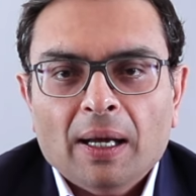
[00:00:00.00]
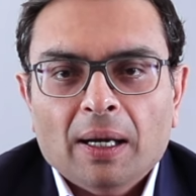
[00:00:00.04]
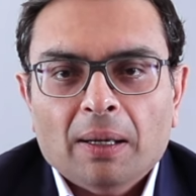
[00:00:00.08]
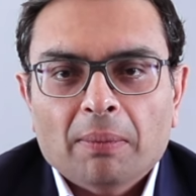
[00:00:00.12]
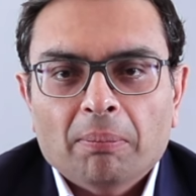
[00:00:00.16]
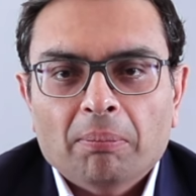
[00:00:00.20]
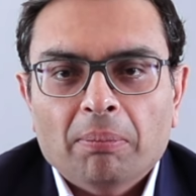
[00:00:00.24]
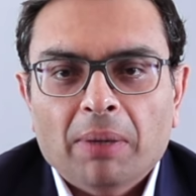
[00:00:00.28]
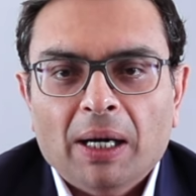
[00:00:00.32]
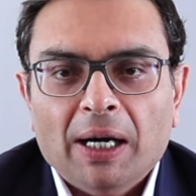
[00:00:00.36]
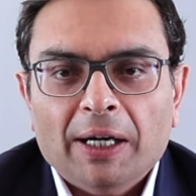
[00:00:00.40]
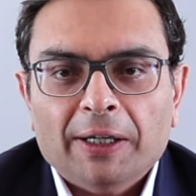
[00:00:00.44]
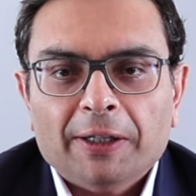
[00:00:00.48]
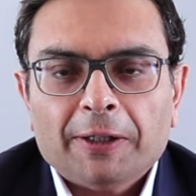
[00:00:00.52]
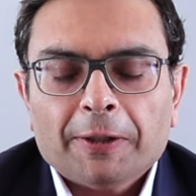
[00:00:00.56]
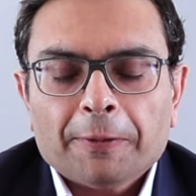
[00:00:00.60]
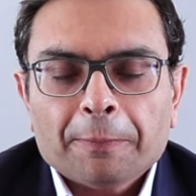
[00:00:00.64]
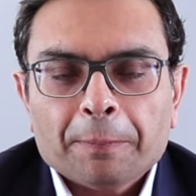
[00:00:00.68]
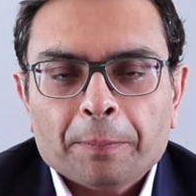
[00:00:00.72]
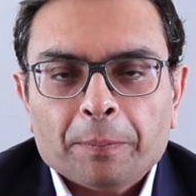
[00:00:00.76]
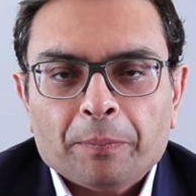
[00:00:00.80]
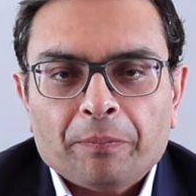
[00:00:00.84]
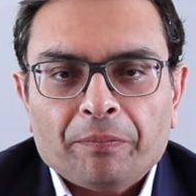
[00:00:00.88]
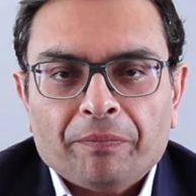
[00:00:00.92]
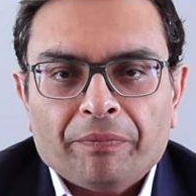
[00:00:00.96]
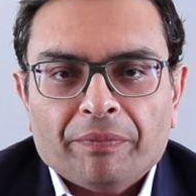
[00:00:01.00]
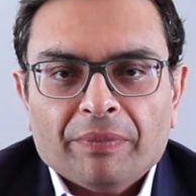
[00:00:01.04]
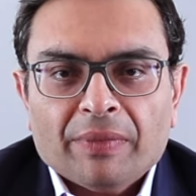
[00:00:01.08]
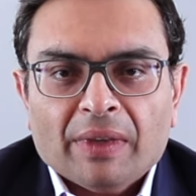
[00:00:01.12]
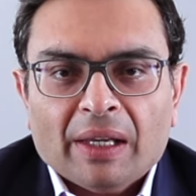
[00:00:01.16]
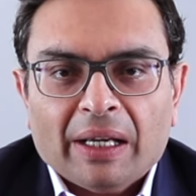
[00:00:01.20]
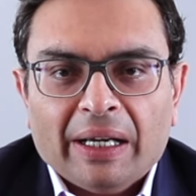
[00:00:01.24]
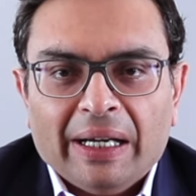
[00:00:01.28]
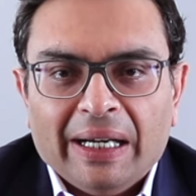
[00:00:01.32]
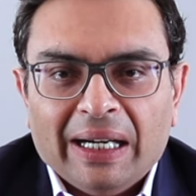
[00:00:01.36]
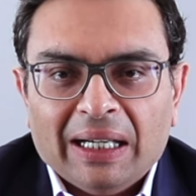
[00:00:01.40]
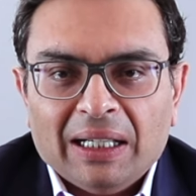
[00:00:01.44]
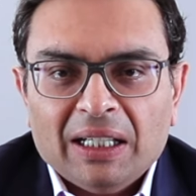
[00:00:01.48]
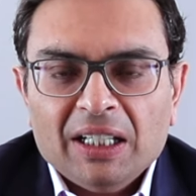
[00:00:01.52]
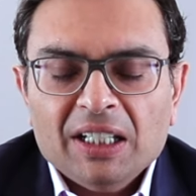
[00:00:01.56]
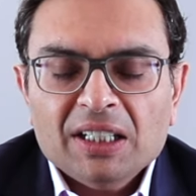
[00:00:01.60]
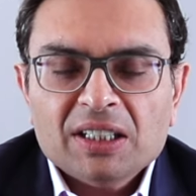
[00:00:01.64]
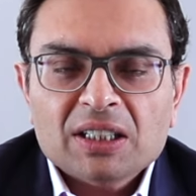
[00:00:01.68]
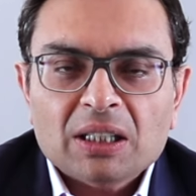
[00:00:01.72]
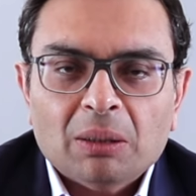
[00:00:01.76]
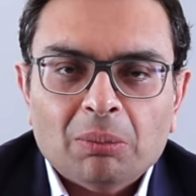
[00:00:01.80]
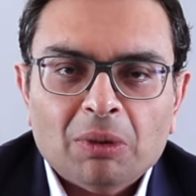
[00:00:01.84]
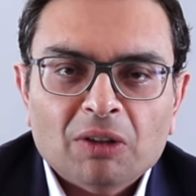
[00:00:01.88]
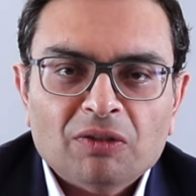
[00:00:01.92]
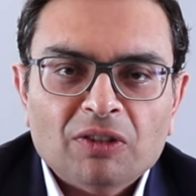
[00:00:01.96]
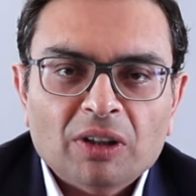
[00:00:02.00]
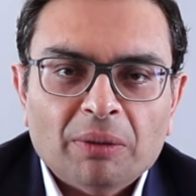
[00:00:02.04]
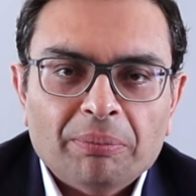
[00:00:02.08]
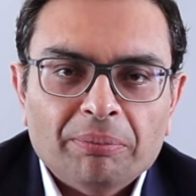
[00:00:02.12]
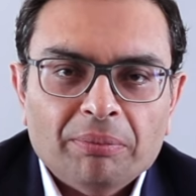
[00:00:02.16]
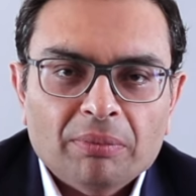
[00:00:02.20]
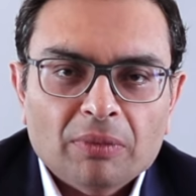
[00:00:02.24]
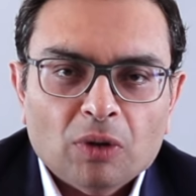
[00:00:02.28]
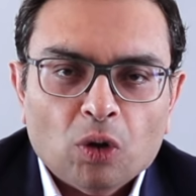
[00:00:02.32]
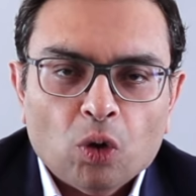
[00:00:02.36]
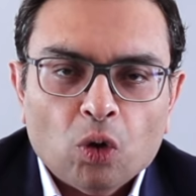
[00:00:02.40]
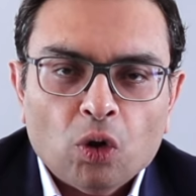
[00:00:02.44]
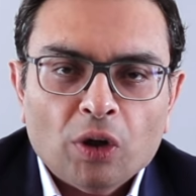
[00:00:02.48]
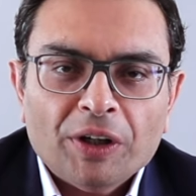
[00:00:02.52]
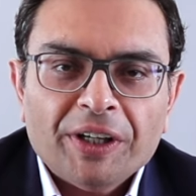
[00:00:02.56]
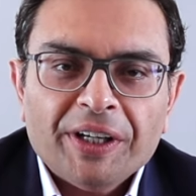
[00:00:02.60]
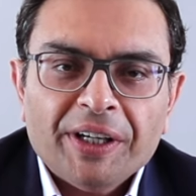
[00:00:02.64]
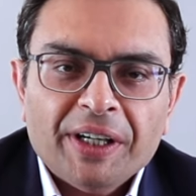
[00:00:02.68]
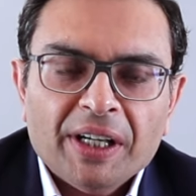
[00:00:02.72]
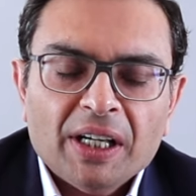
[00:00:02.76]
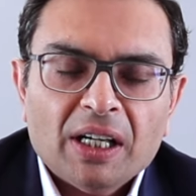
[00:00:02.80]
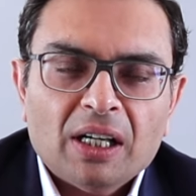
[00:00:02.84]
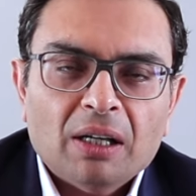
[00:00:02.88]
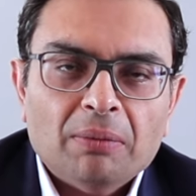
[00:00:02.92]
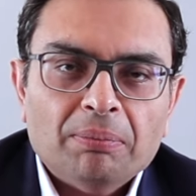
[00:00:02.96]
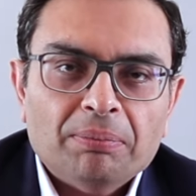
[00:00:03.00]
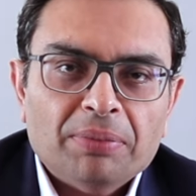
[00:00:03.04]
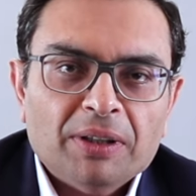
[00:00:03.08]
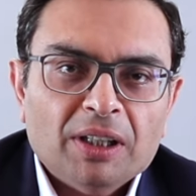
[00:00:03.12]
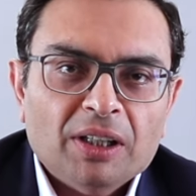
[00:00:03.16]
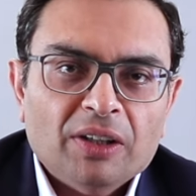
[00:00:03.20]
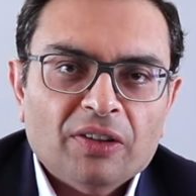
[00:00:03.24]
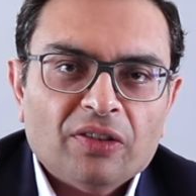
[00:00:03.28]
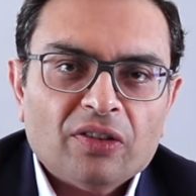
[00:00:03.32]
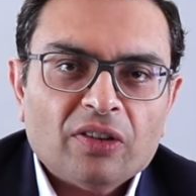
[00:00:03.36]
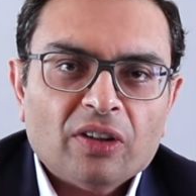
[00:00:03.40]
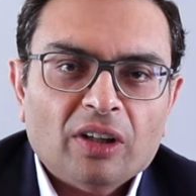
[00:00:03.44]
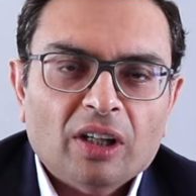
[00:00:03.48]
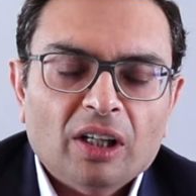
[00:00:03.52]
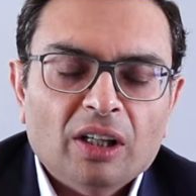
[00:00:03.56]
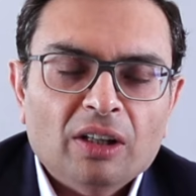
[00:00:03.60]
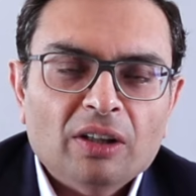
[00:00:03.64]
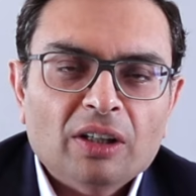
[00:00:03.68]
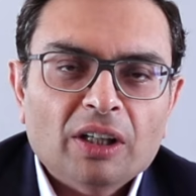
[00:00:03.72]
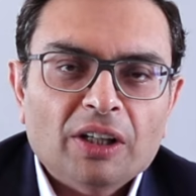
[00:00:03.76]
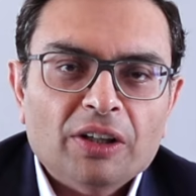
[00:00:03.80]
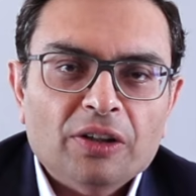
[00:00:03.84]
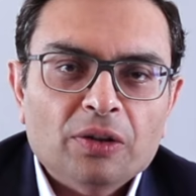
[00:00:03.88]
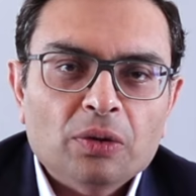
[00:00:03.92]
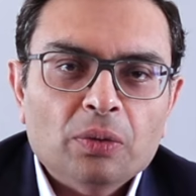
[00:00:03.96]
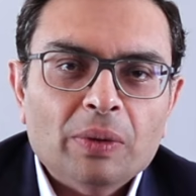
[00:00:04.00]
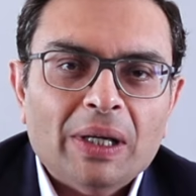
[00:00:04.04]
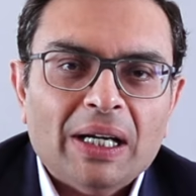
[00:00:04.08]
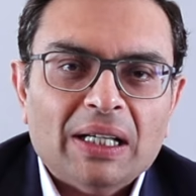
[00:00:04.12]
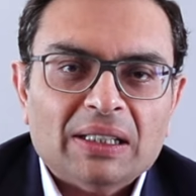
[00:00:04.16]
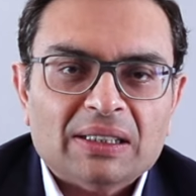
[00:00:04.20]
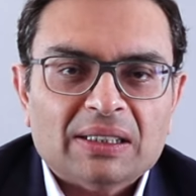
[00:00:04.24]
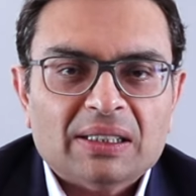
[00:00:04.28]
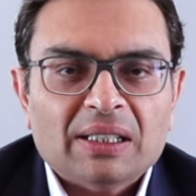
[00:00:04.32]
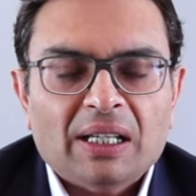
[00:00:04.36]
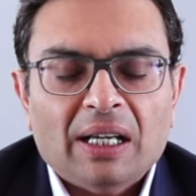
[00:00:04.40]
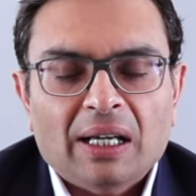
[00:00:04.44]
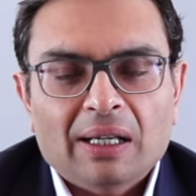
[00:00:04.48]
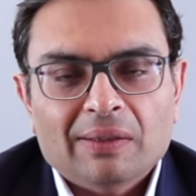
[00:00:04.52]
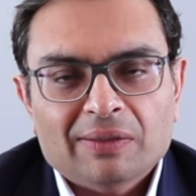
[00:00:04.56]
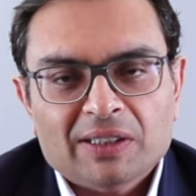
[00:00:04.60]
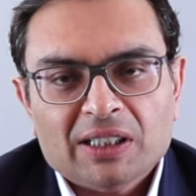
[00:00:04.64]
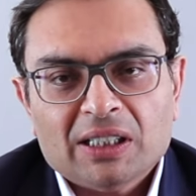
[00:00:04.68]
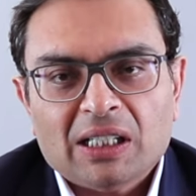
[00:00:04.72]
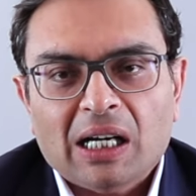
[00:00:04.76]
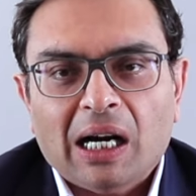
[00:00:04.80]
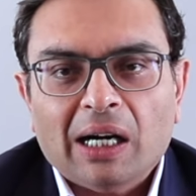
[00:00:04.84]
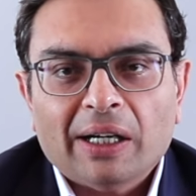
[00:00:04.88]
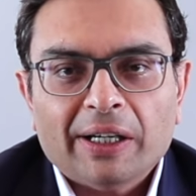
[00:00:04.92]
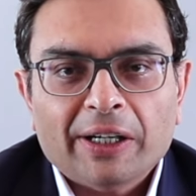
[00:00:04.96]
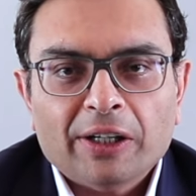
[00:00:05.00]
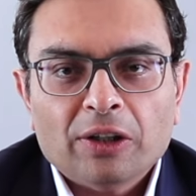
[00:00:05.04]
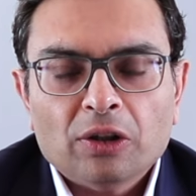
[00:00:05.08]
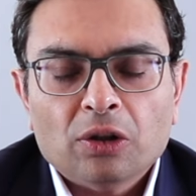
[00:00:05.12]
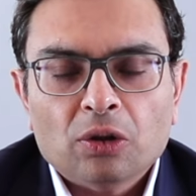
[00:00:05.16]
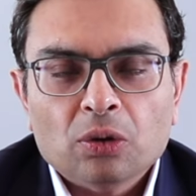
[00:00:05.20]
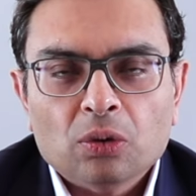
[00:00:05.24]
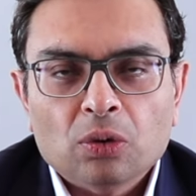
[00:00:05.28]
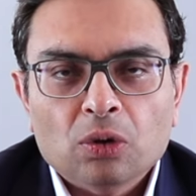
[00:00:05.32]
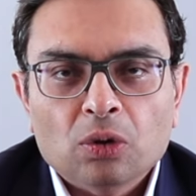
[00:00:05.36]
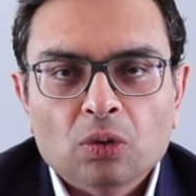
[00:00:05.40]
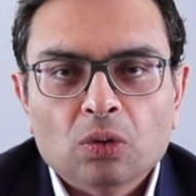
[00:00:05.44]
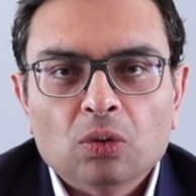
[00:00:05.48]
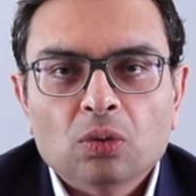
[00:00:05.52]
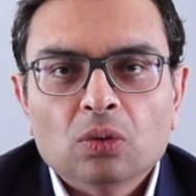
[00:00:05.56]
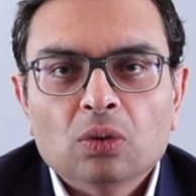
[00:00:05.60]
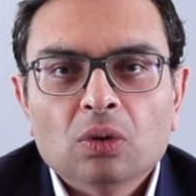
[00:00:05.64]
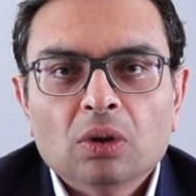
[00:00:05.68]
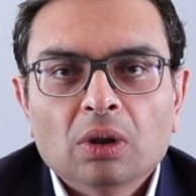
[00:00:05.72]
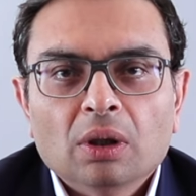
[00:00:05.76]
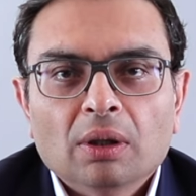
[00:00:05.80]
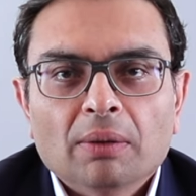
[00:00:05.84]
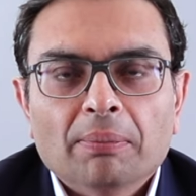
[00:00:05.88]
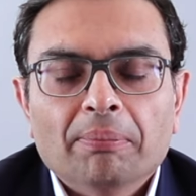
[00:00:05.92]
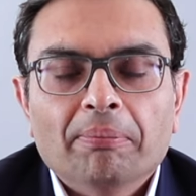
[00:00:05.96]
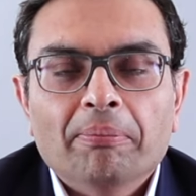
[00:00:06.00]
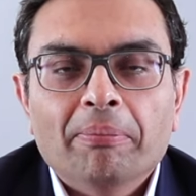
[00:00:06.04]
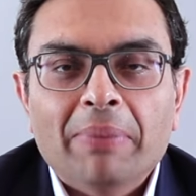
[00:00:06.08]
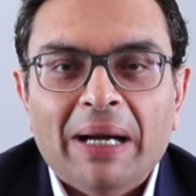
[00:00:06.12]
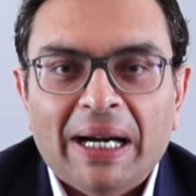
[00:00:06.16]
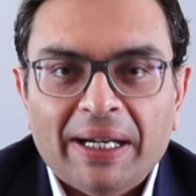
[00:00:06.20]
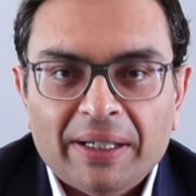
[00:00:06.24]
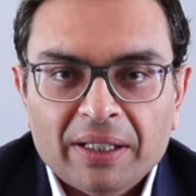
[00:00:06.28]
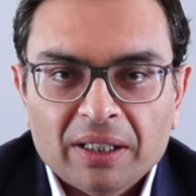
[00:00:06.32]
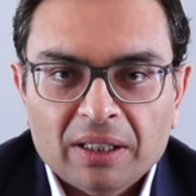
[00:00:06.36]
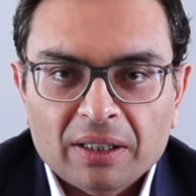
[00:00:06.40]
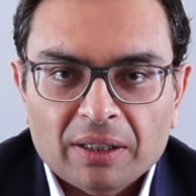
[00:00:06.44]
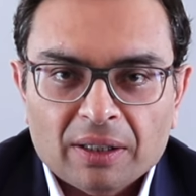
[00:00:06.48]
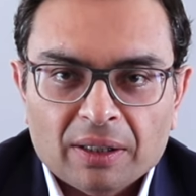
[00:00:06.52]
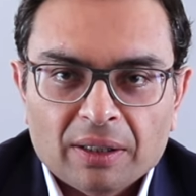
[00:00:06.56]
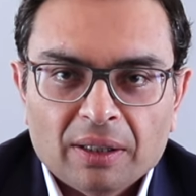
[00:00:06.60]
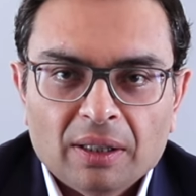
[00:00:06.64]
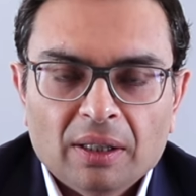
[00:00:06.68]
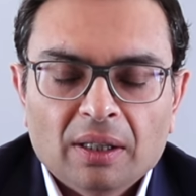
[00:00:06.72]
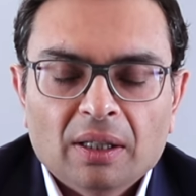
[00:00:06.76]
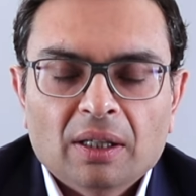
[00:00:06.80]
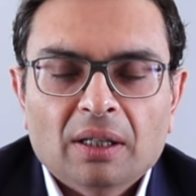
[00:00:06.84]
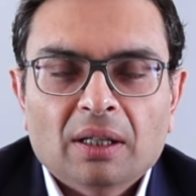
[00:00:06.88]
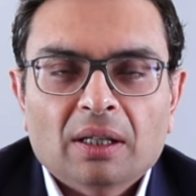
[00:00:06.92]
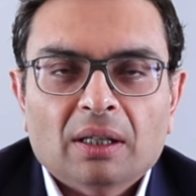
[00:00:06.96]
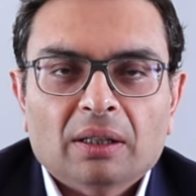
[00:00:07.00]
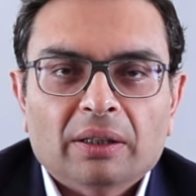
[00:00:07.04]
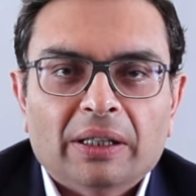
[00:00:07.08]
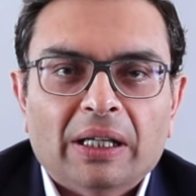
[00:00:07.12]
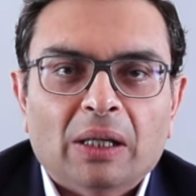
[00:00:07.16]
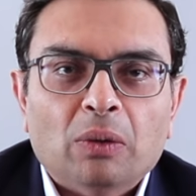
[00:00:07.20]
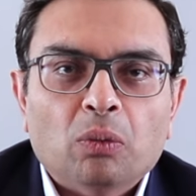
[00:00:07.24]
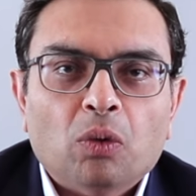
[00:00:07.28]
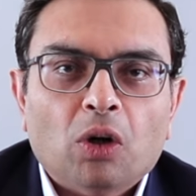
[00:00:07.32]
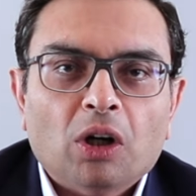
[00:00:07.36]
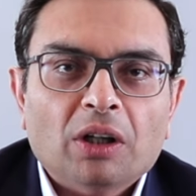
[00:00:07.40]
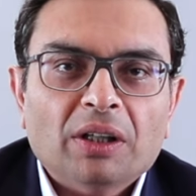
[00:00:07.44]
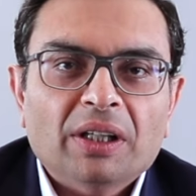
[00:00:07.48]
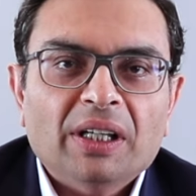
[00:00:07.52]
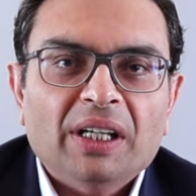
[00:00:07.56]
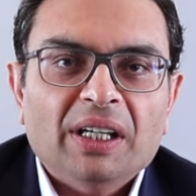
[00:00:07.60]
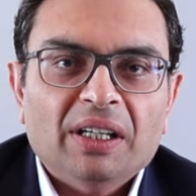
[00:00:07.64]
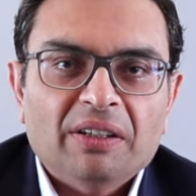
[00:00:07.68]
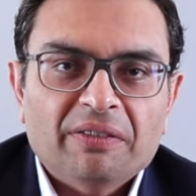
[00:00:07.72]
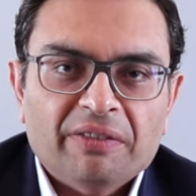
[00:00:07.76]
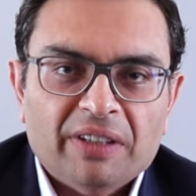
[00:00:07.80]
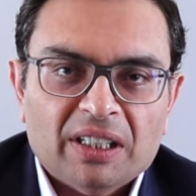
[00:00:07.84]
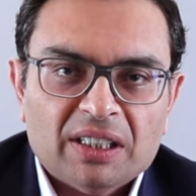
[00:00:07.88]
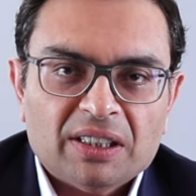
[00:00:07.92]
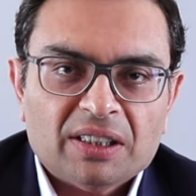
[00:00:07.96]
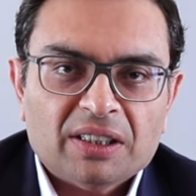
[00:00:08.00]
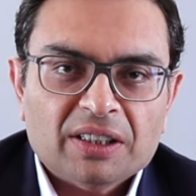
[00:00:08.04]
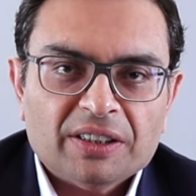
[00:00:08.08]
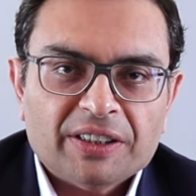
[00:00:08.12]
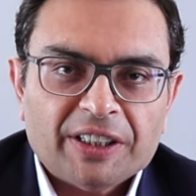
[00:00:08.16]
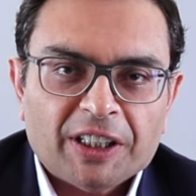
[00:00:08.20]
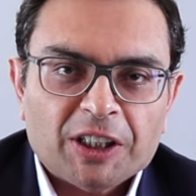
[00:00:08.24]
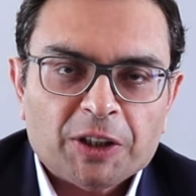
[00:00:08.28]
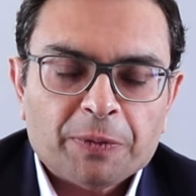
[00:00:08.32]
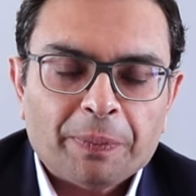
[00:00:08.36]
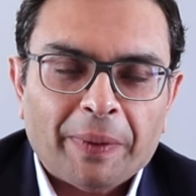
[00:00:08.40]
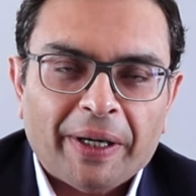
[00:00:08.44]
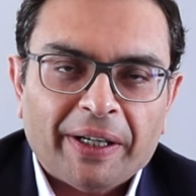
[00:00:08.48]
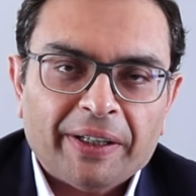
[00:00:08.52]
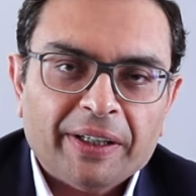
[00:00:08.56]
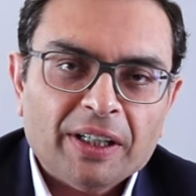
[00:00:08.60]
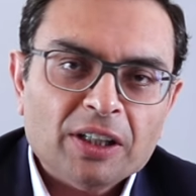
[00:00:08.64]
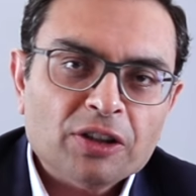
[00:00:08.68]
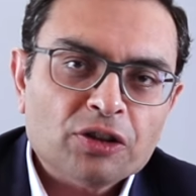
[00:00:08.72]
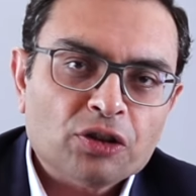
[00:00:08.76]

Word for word: but at least some of the OTT companies in the US have started to do better than what the investors expected.